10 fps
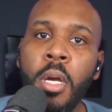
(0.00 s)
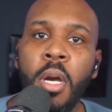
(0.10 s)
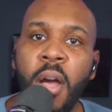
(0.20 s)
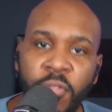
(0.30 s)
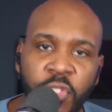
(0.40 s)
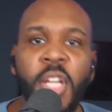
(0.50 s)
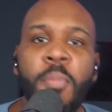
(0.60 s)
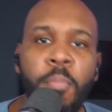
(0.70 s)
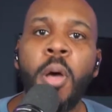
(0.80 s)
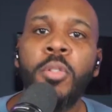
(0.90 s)
of
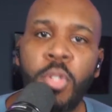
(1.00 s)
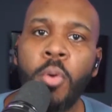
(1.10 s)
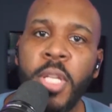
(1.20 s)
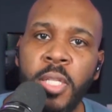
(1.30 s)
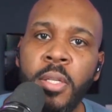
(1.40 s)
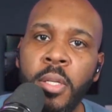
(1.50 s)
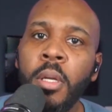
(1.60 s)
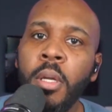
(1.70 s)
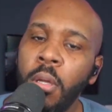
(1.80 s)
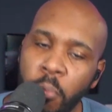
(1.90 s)
Justin Baldoni's
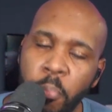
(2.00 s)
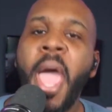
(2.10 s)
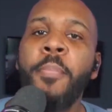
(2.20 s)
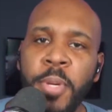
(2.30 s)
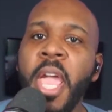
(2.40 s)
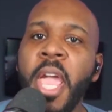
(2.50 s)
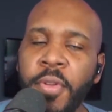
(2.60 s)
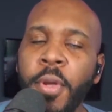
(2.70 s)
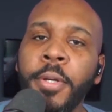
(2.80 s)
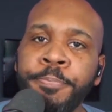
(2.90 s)
bad
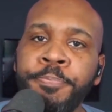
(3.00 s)
behavior?